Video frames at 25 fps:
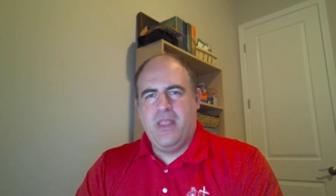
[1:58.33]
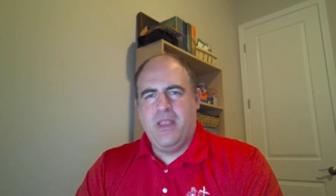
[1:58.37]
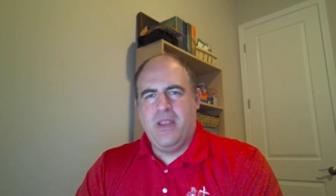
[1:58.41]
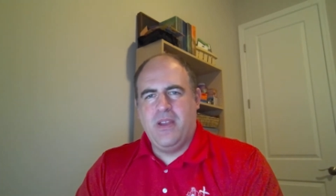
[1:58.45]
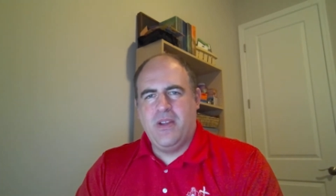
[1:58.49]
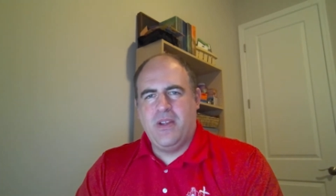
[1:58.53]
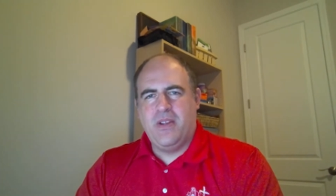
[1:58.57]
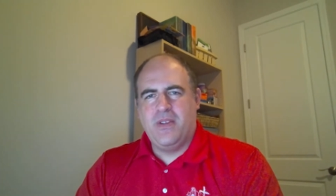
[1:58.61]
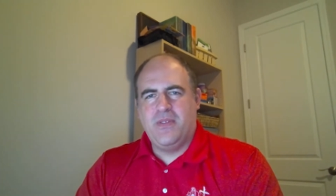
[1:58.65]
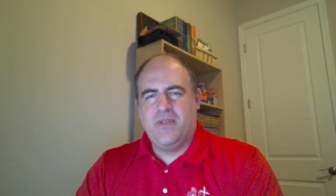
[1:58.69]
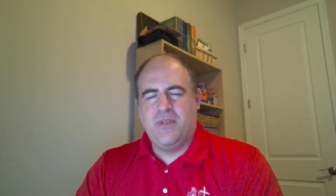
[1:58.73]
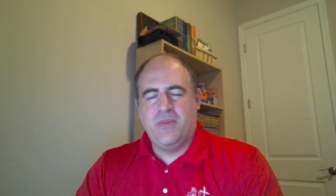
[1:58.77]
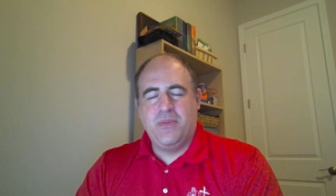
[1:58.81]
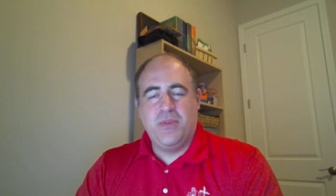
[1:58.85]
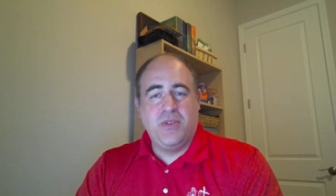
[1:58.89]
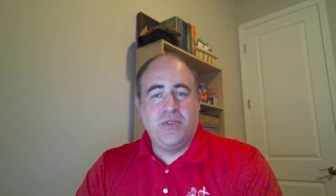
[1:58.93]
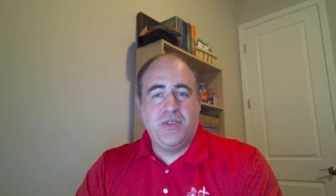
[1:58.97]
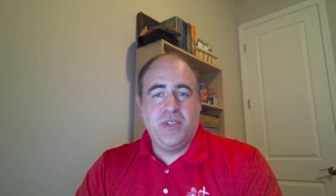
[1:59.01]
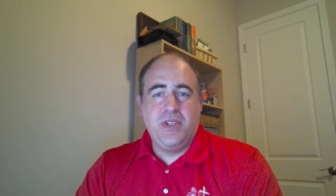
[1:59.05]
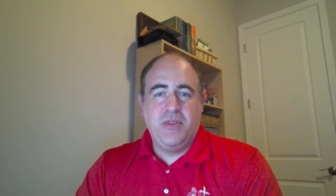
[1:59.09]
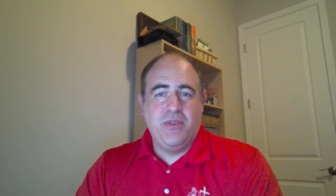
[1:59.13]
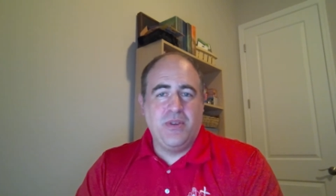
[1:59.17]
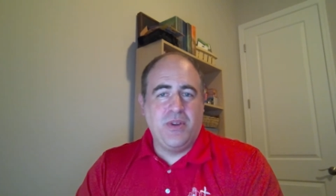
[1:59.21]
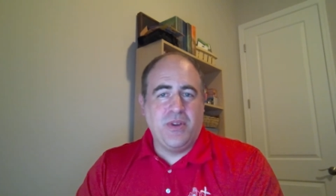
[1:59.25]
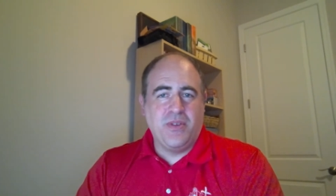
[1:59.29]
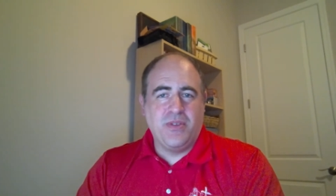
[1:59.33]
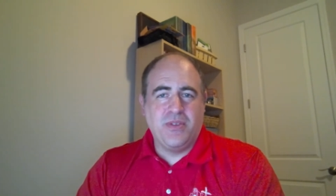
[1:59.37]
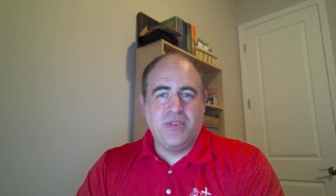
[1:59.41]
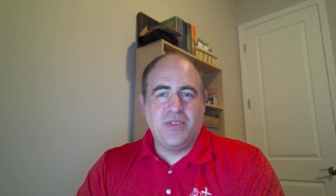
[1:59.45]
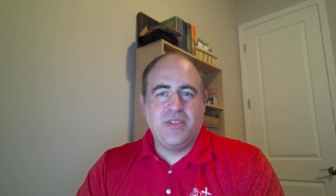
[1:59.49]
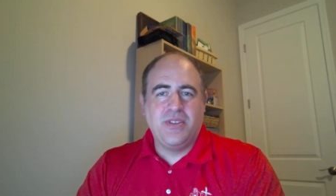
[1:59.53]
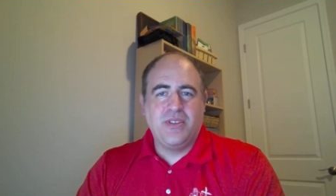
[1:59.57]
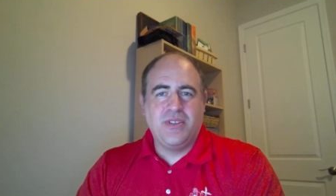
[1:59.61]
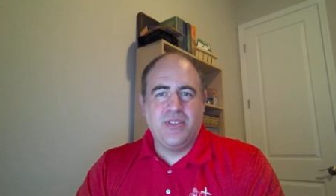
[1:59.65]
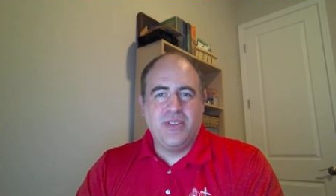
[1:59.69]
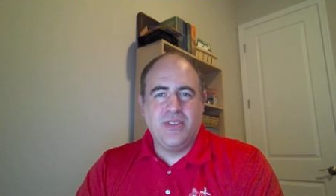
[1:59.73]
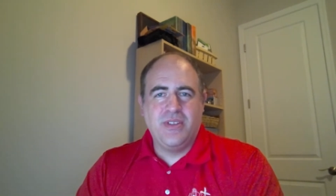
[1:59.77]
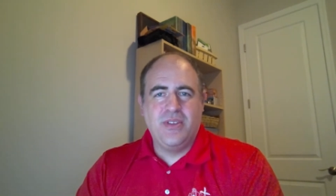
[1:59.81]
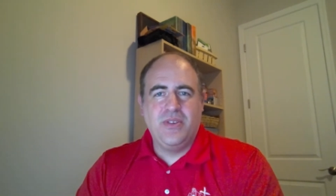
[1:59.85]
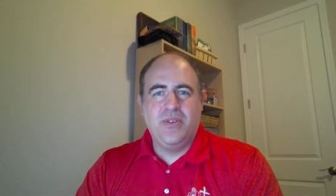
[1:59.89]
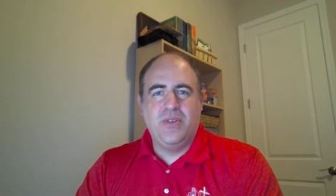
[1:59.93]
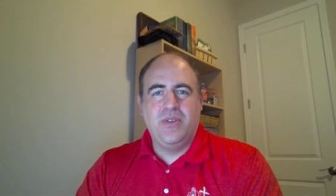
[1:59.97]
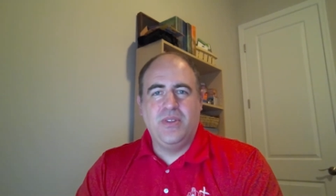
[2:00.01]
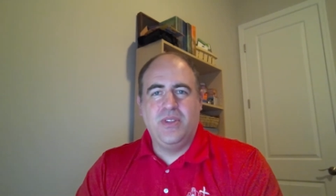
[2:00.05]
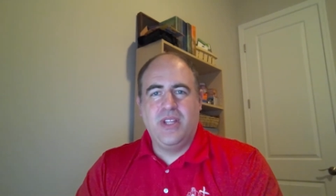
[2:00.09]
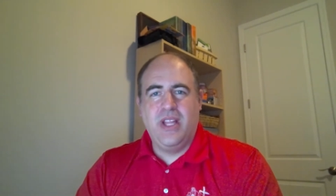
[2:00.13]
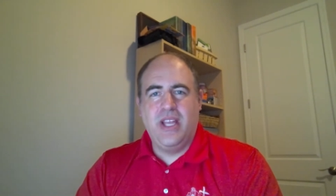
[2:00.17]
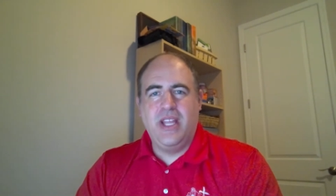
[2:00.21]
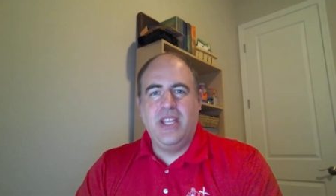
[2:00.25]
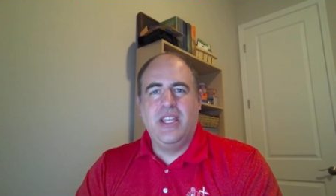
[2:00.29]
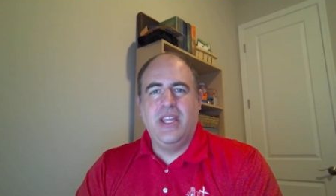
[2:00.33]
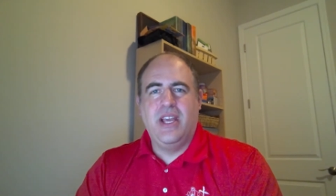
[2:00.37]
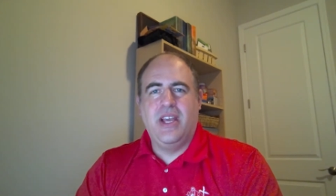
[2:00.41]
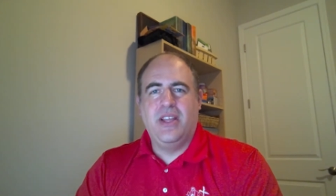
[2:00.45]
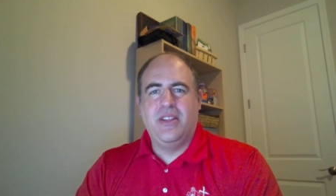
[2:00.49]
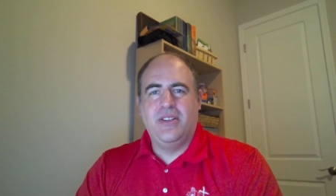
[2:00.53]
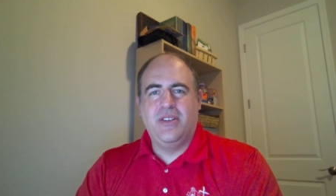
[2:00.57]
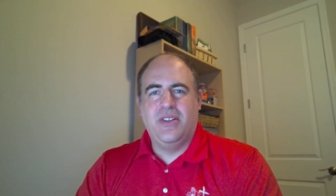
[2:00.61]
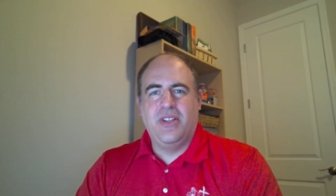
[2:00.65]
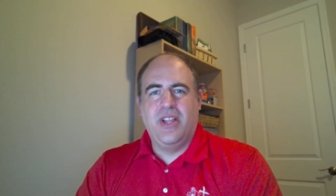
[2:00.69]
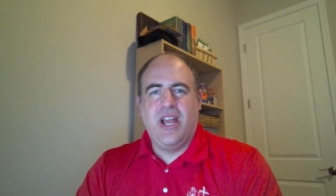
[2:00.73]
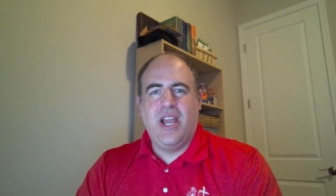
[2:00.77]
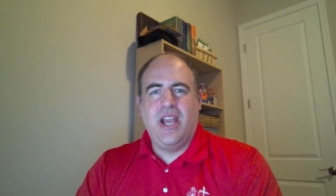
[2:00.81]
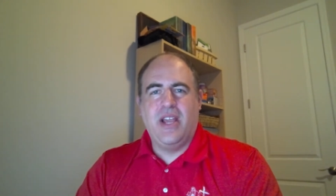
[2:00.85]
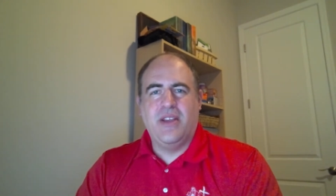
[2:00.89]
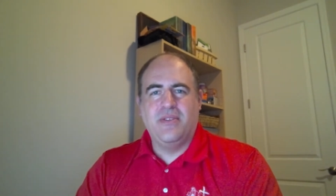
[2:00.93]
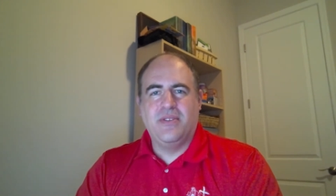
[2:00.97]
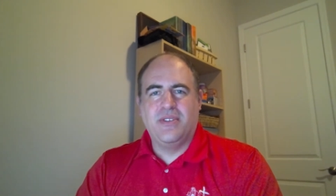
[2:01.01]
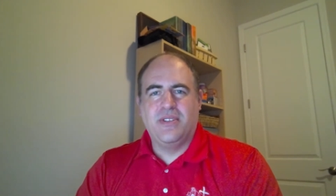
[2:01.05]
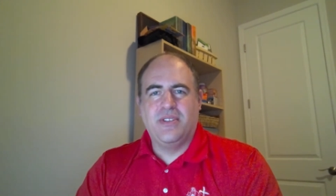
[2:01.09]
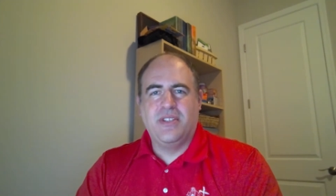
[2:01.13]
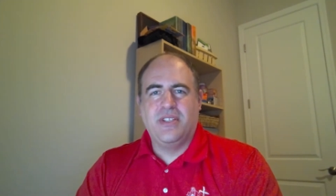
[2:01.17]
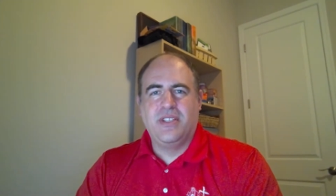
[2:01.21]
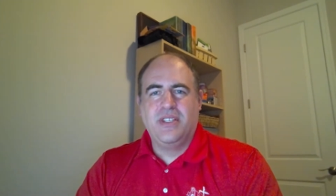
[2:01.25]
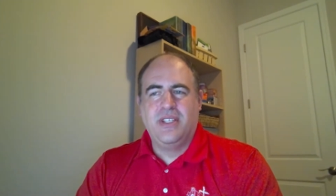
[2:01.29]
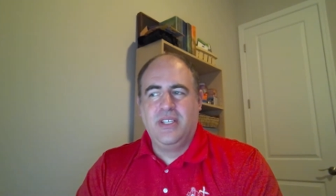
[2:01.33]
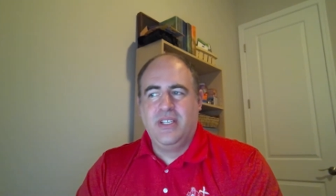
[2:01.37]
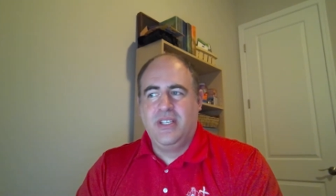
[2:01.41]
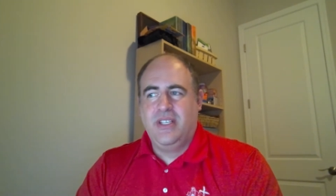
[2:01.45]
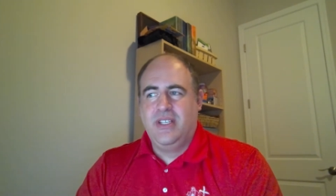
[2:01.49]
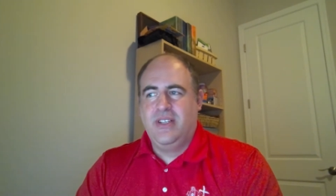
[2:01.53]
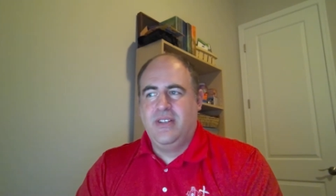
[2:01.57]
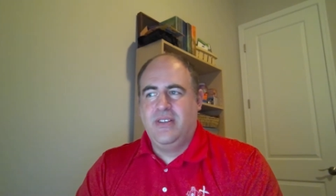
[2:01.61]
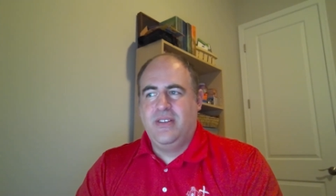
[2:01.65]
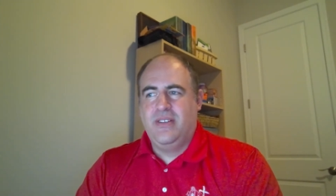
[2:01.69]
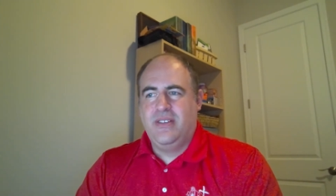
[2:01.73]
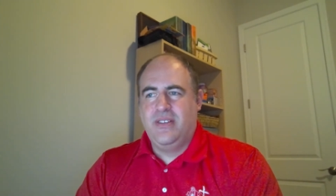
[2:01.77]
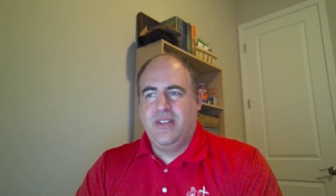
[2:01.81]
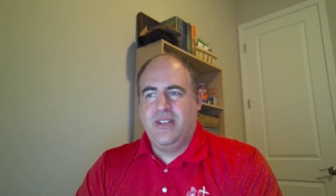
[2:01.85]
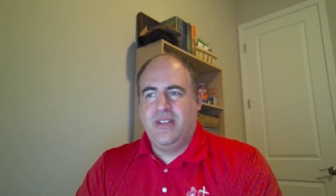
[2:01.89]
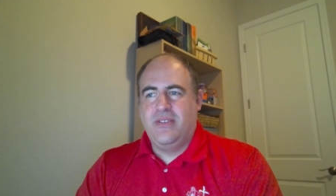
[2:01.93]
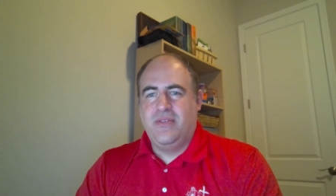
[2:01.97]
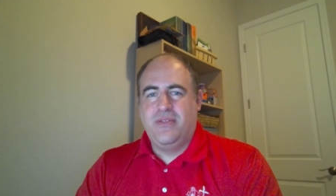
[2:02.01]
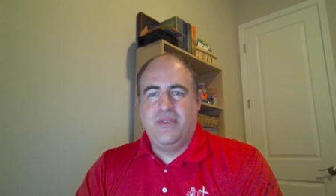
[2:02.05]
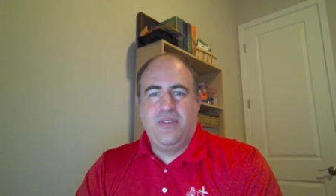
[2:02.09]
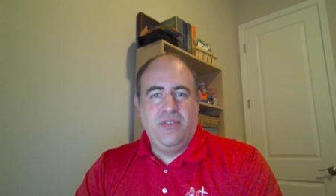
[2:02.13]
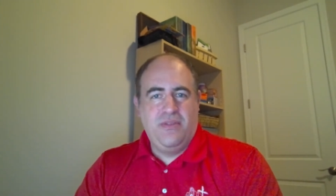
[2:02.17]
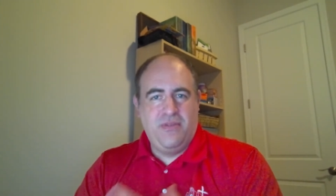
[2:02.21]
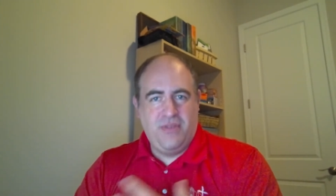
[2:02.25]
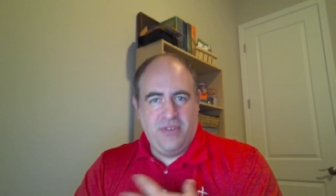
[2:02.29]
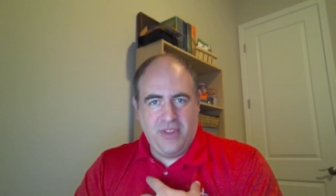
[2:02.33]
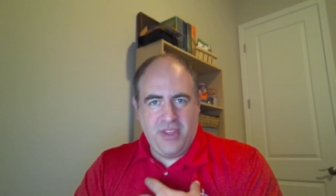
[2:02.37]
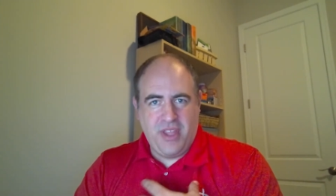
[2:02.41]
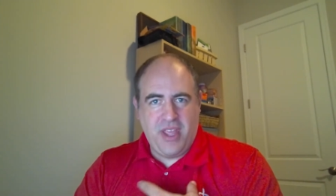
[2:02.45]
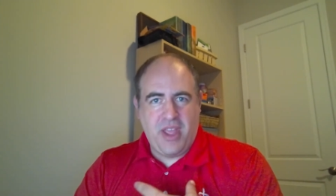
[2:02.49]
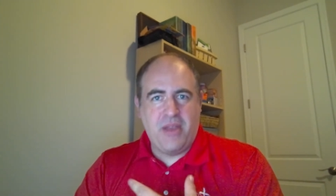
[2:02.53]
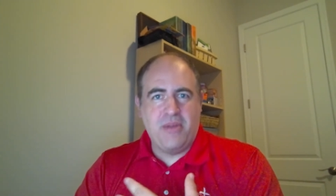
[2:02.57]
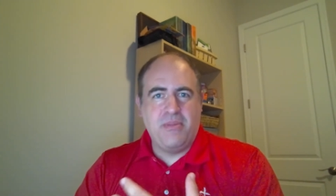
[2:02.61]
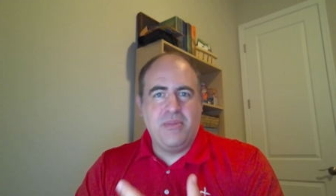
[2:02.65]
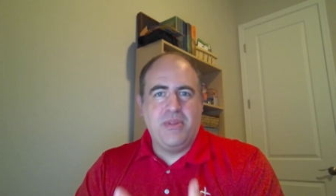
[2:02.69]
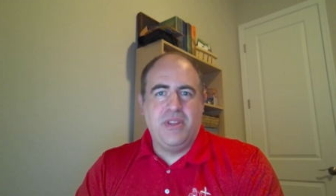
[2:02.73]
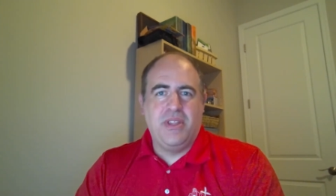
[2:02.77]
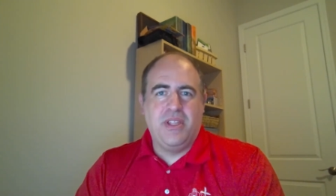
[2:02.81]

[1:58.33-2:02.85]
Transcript: uh, from those heroes who laid down their lives uh, for, for them